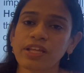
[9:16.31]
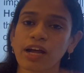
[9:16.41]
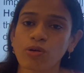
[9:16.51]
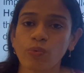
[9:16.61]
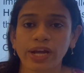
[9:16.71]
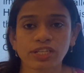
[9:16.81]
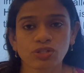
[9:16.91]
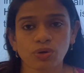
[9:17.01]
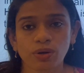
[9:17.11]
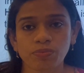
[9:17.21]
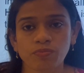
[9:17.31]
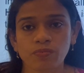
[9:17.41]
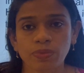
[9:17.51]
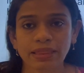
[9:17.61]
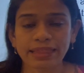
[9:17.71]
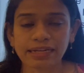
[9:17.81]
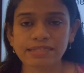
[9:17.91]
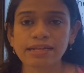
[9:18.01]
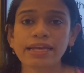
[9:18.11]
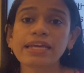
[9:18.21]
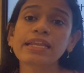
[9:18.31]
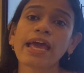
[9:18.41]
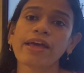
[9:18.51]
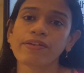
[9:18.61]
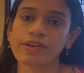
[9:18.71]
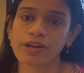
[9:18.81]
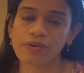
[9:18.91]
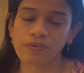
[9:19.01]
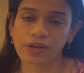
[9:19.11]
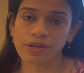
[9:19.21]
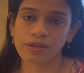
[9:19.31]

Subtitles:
they are quite tall. That is an inherited trait.